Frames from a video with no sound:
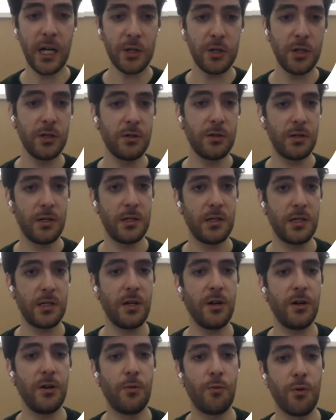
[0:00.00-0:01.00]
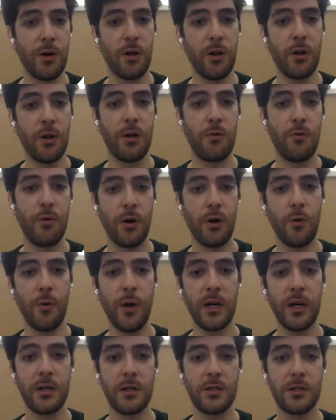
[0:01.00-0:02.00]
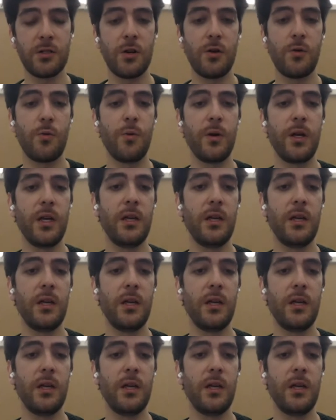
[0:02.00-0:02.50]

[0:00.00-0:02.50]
So we can actually do this here real quick.